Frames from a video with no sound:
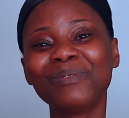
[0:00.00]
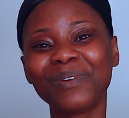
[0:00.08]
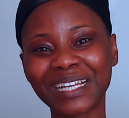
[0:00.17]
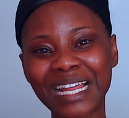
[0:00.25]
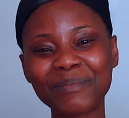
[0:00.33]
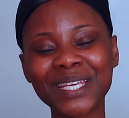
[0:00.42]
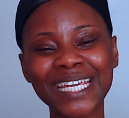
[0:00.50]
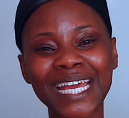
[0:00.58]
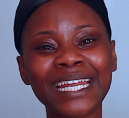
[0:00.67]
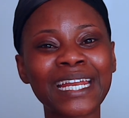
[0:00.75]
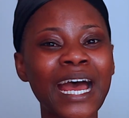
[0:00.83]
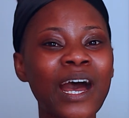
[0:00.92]
Well, I'm
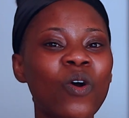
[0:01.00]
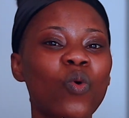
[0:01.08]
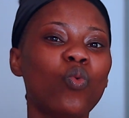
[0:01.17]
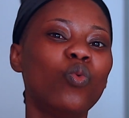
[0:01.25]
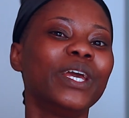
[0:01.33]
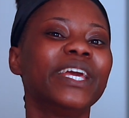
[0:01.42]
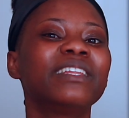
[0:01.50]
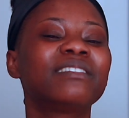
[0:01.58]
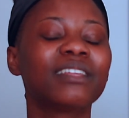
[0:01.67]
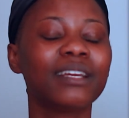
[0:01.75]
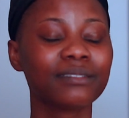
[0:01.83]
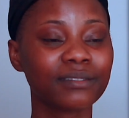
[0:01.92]
here now
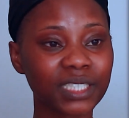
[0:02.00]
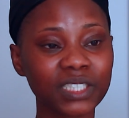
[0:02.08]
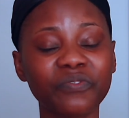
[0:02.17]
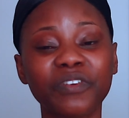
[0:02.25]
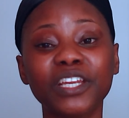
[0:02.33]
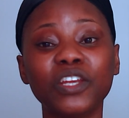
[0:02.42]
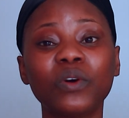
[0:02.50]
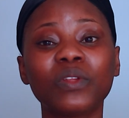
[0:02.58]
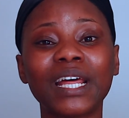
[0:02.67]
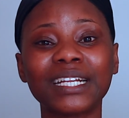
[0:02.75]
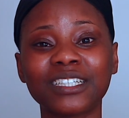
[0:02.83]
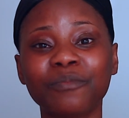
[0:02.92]
with this video
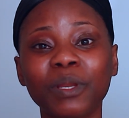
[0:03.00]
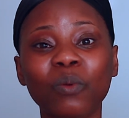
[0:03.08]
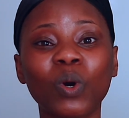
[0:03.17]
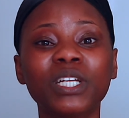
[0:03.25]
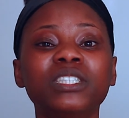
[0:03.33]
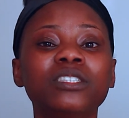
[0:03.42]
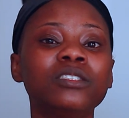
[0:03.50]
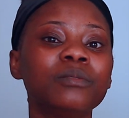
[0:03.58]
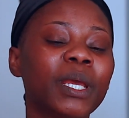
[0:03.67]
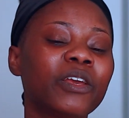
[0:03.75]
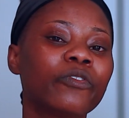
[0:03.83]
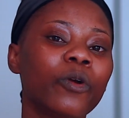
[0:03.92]
that I've been wanting to
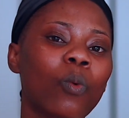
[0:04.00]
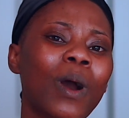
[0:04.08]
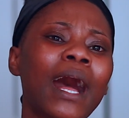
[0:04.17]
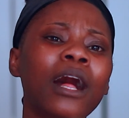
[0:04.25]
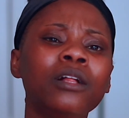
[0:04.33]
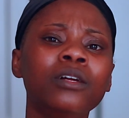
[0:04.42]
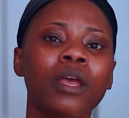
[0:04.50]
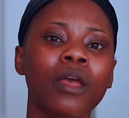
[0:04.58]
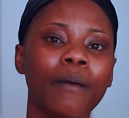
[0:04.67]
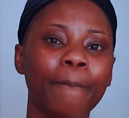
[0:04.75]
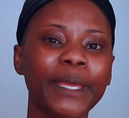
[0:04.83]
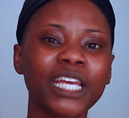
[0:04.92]
make for a while,
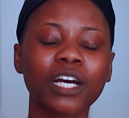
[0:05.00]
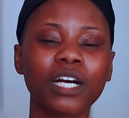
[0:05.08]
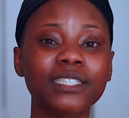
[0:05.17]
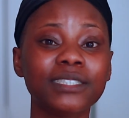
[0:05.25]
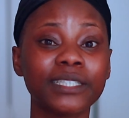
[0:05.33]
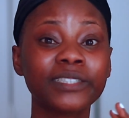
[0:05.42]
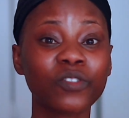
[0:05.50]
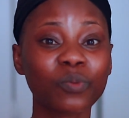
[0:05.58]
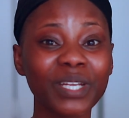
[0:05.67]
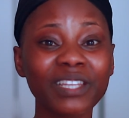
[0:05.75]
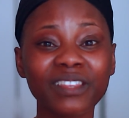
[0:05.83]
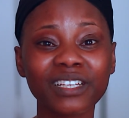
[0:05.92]
because there's
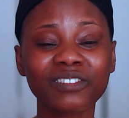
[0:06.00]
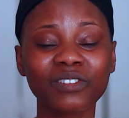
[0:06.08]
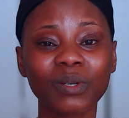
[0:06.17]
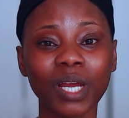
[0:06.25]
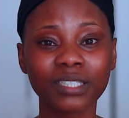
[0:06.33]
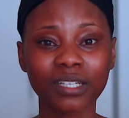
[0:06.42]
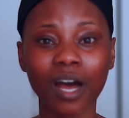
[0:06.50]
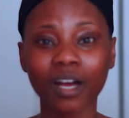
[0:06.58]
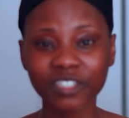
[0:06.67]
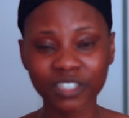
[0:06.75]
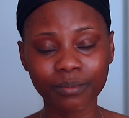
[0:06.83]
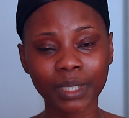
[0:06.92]
3 things you guys
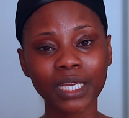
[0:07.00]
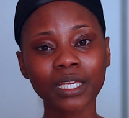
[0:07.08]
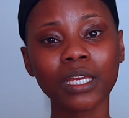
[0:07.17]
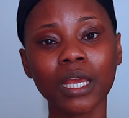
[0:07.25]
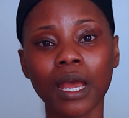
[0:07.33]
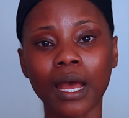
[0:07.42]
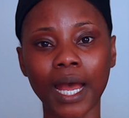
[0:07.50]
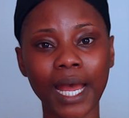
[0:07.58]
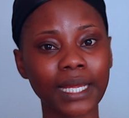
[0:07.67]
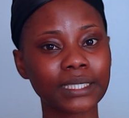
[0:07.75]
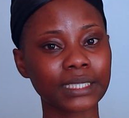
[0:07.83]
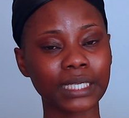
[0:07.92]
asked me,
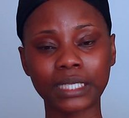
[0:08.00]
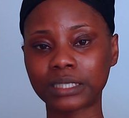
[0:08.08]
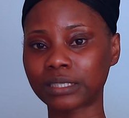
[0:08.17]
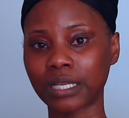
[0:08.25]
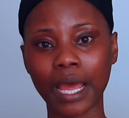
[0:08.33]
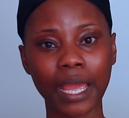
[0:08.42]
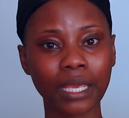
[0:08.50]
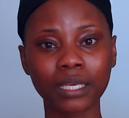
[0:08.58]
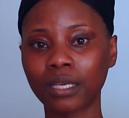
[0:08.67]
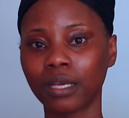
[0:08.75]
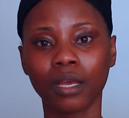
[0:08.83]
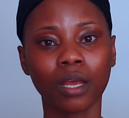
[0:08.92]
and it's like
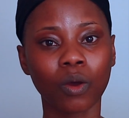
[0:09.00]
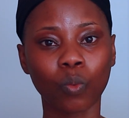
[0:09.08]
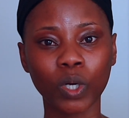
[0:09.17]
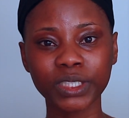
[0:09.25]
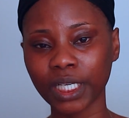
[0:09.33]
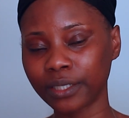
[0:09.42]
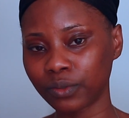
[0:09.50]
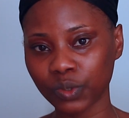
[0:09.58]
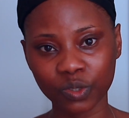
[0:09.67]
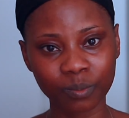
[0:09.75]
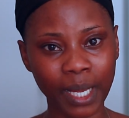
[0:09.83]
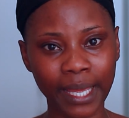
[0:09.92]
what I do
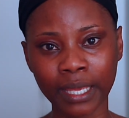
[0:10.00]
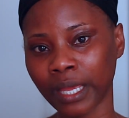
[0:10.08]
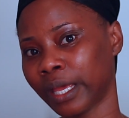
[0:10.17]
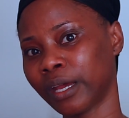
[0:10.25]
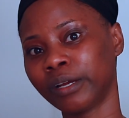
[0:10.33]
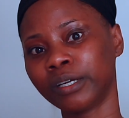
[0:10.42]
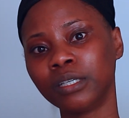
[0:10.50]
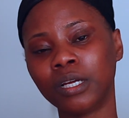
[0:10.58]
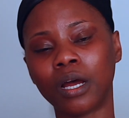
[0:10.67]
to my hair,